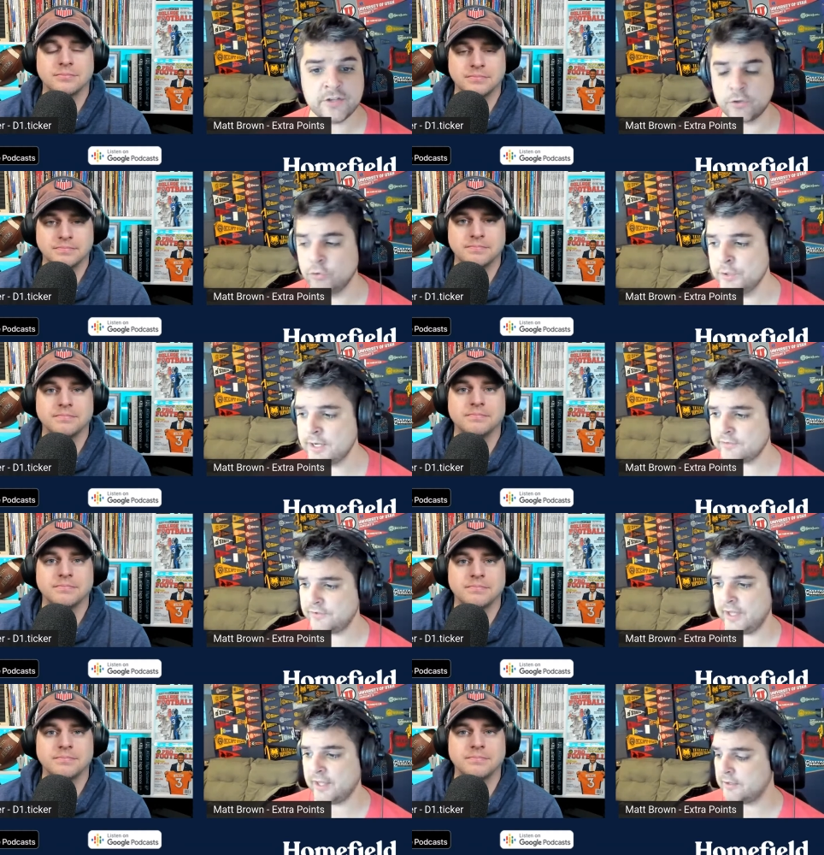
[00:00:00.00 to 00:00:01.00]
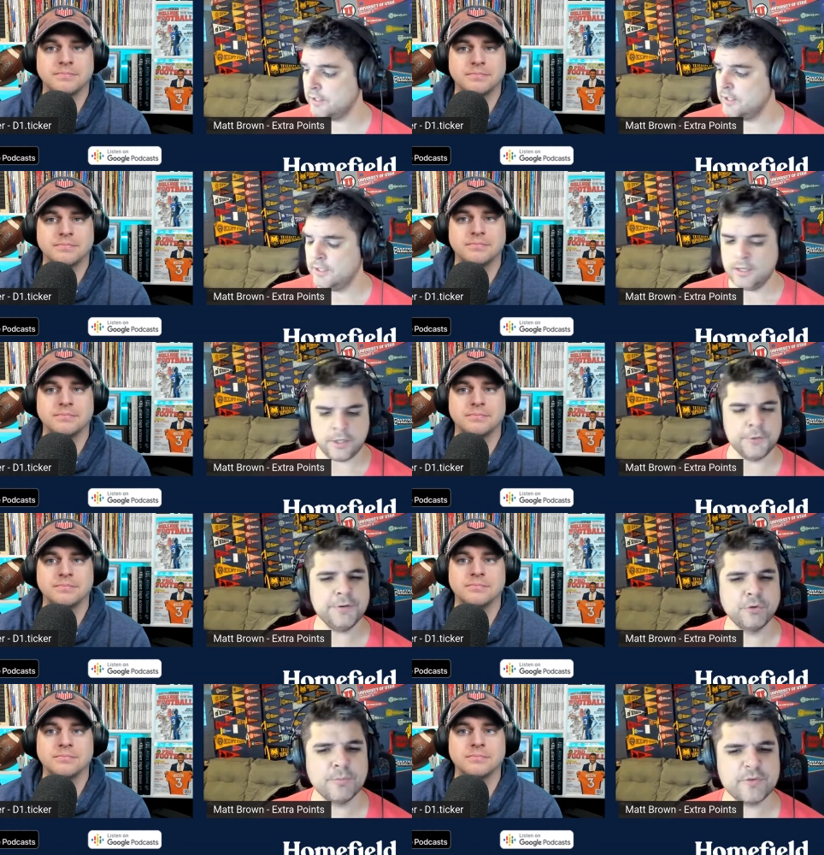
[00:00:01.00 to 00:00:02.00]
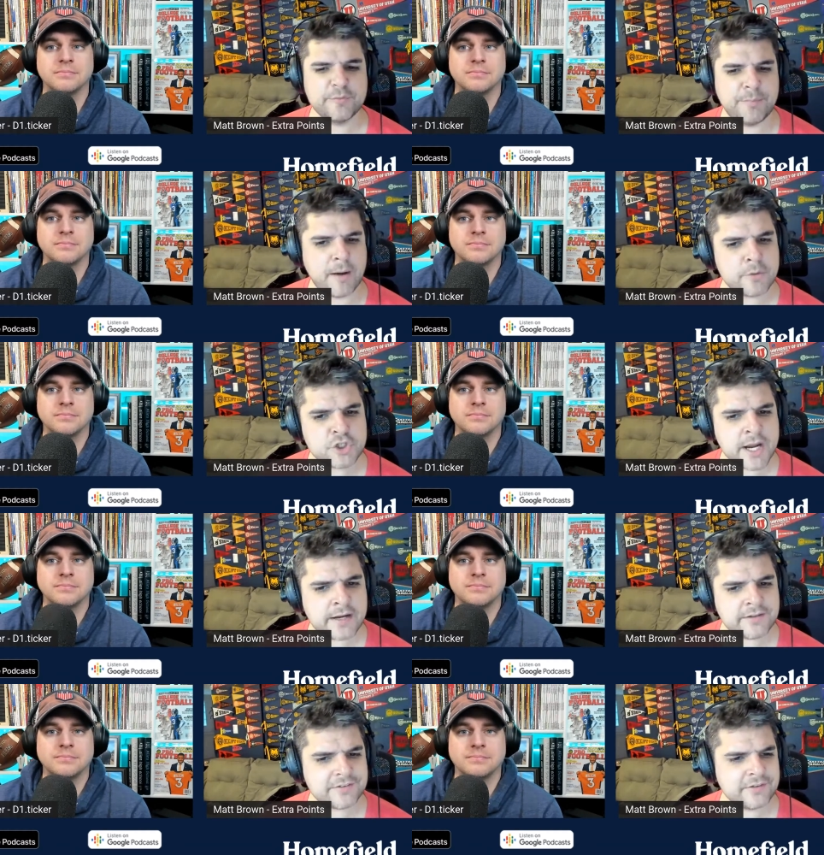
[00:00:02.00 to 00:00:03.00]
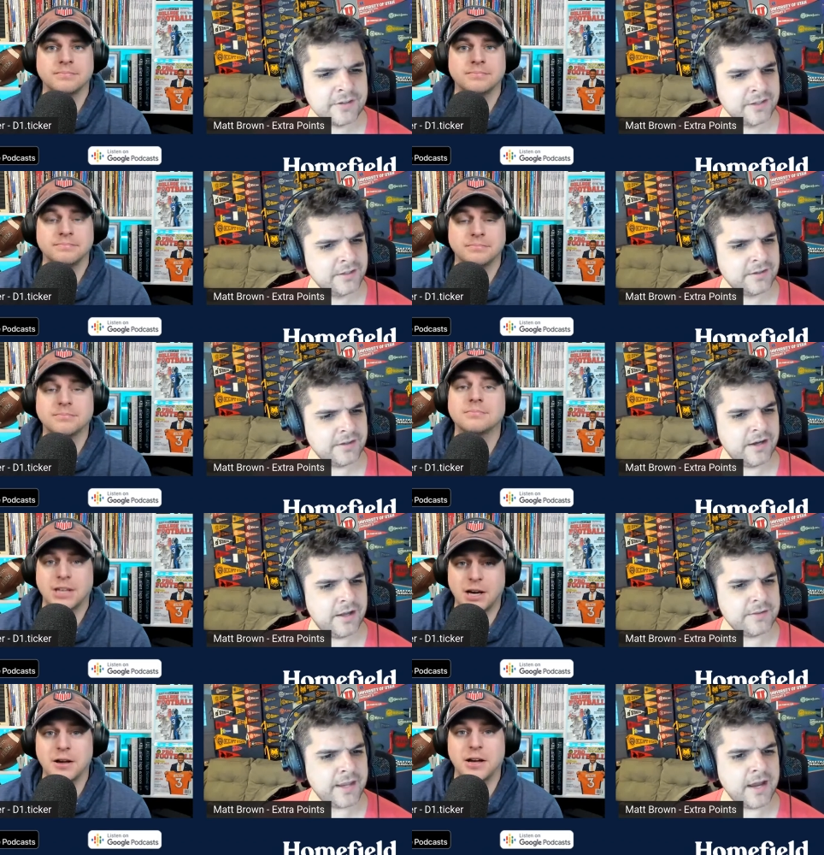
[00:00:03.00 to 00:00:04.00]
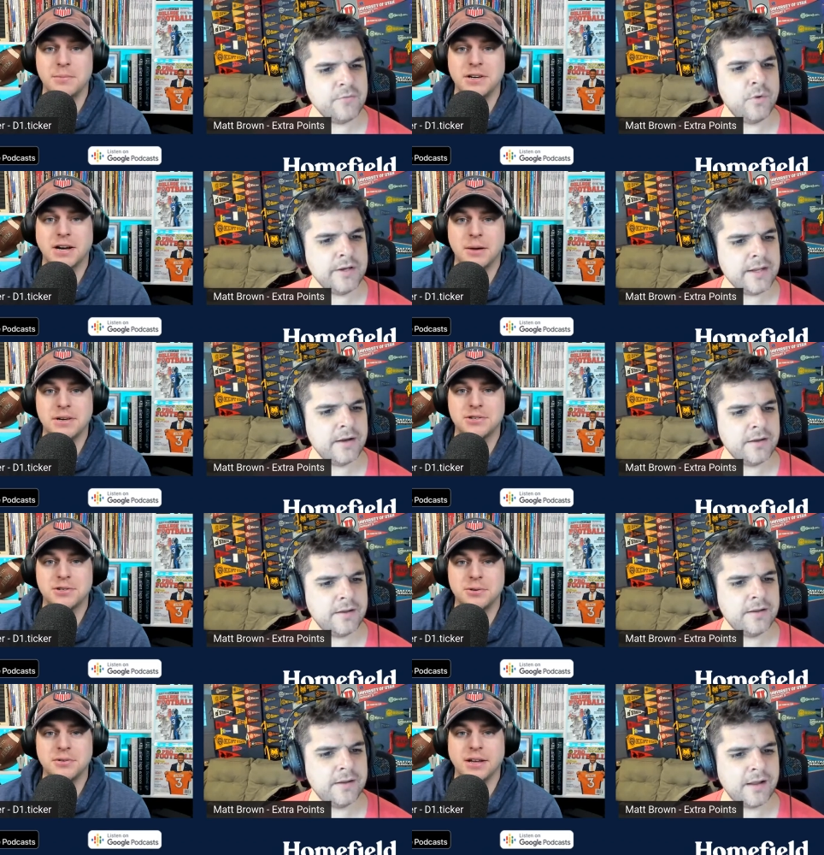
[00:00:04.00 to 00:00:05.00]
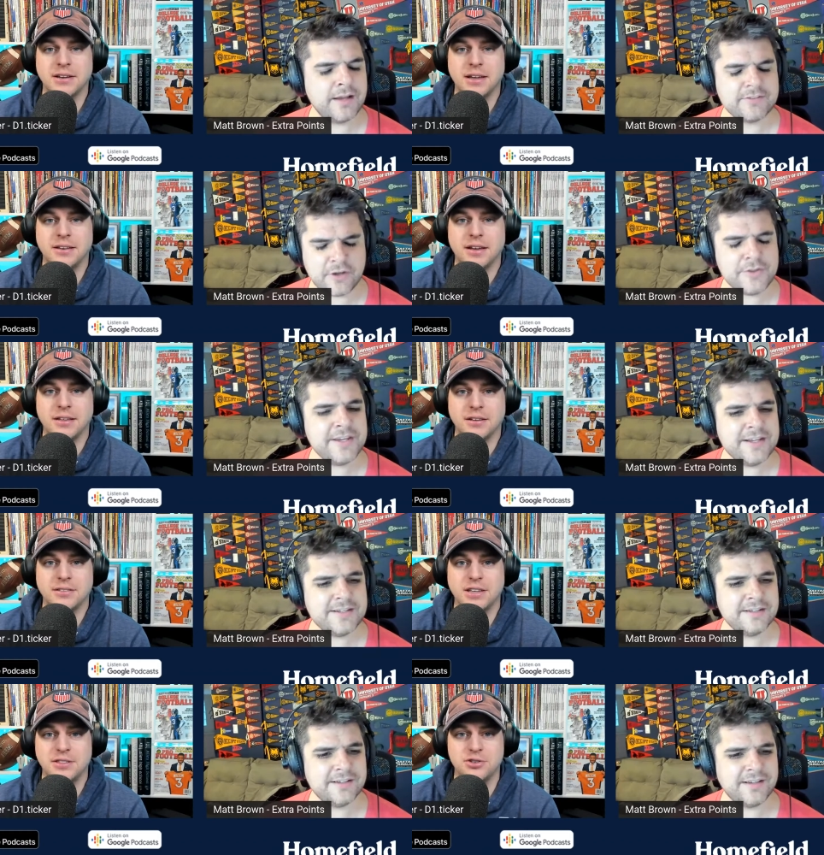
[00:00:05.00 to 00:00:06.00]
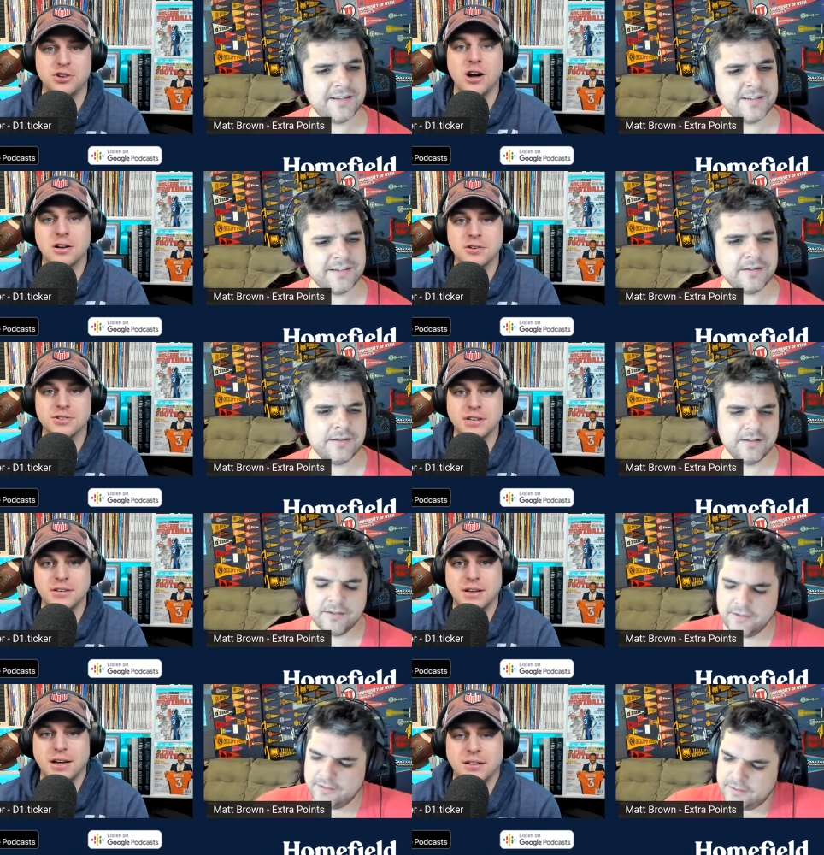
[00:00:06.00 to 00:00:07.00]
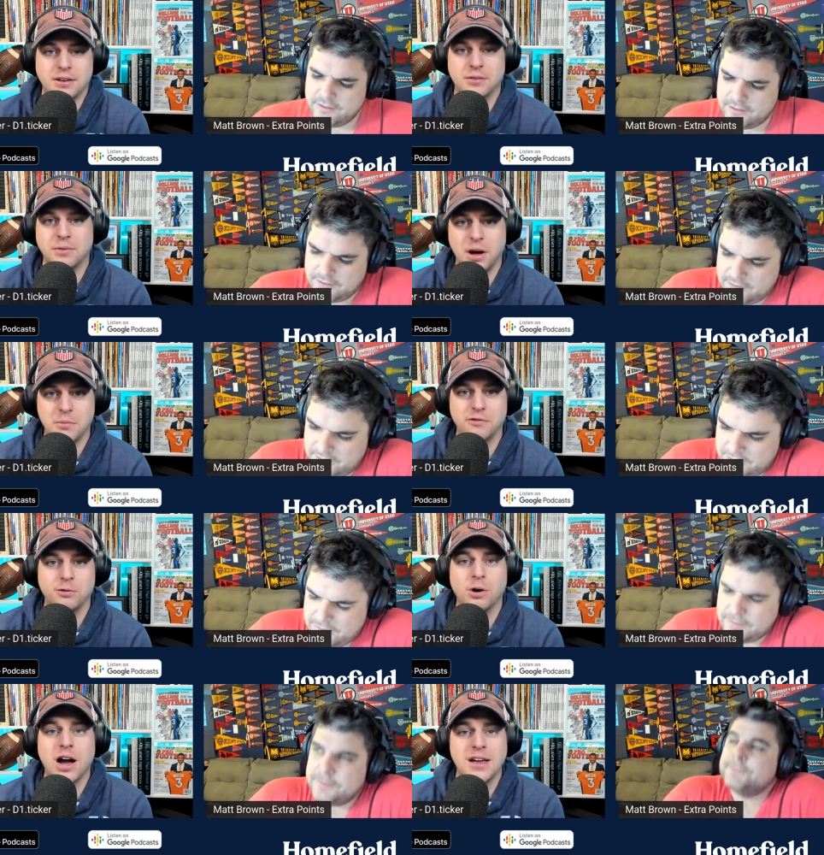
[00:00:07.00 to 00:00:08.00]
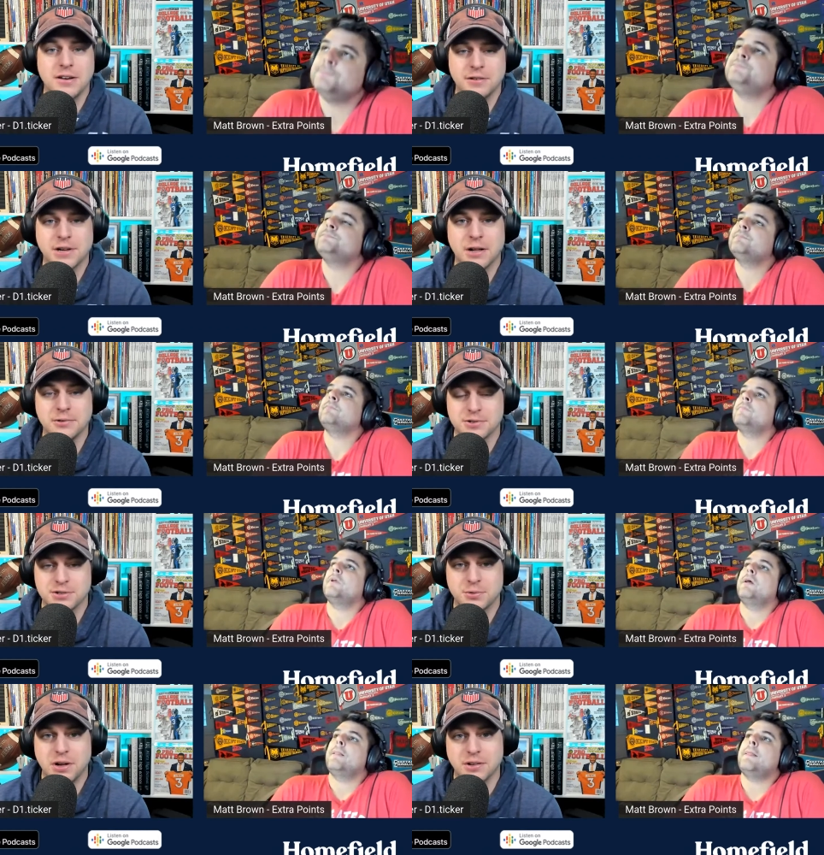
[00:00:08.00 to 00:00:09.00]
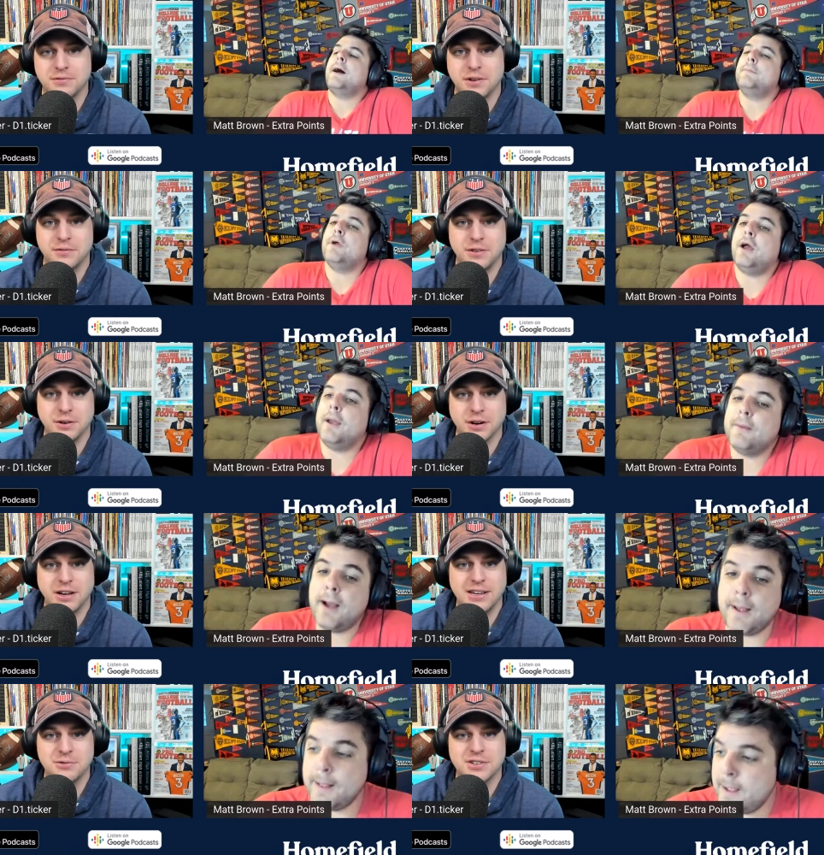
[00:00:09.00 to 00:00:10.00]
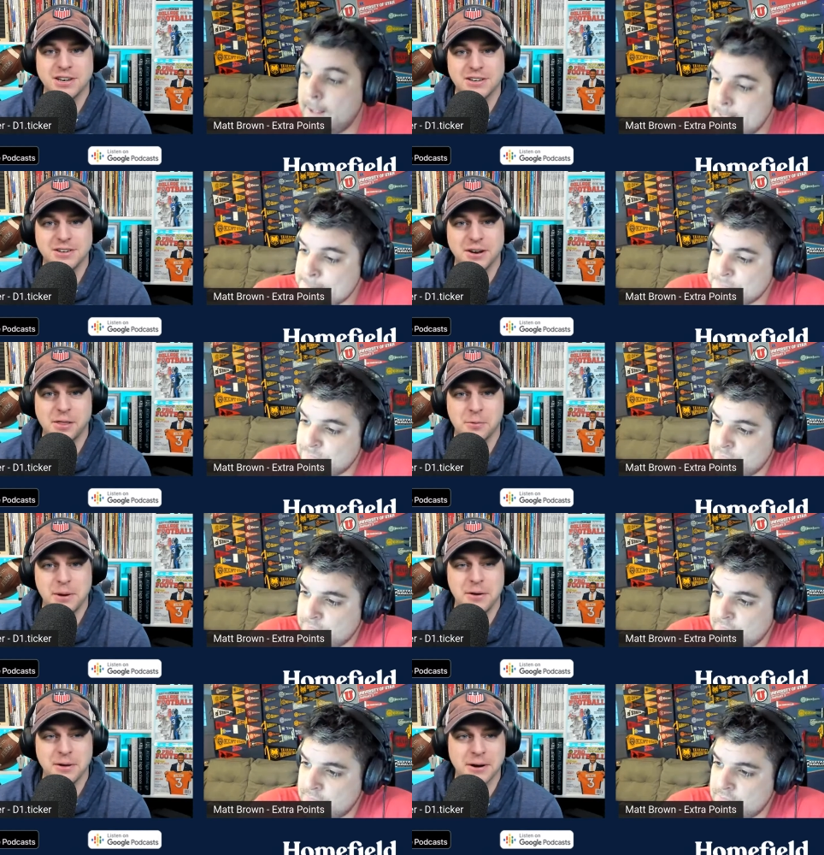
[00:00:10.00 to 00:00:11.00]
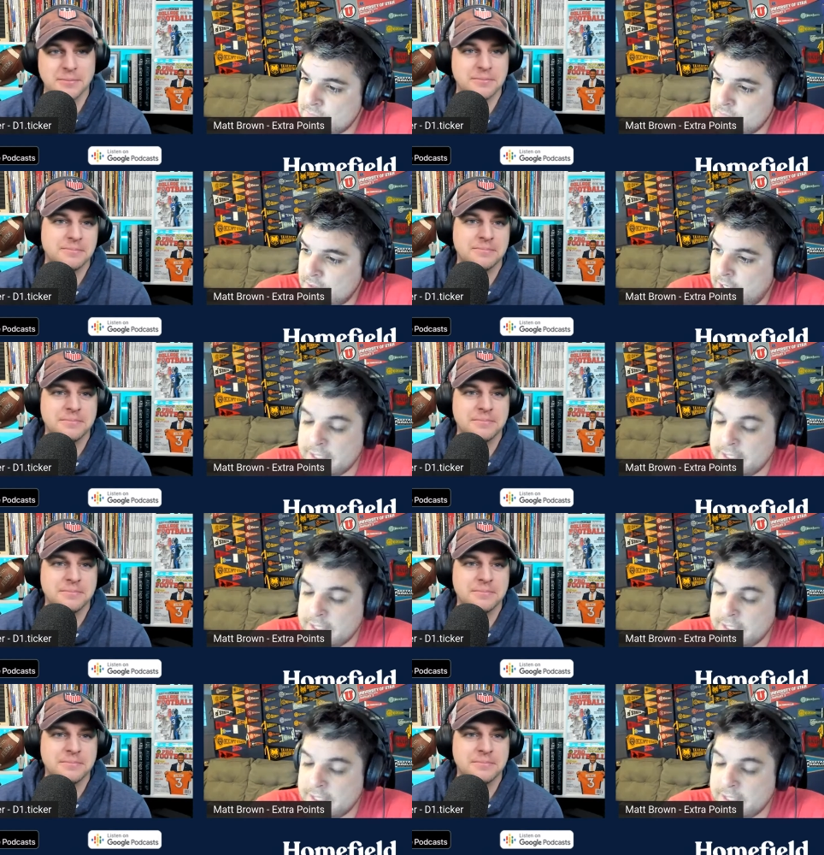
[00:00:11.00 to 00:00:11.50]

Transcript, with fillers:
Speaker 1: and crew necks, and hearing rumors of bomber jackets. Uh, they have coming, one coming soon. And, I and, saw uh, the, the,
Speaker 2: the joggers in uh, you know a variety of colors as well. If, if you're I, interested in another pair, there
Speaker 1: I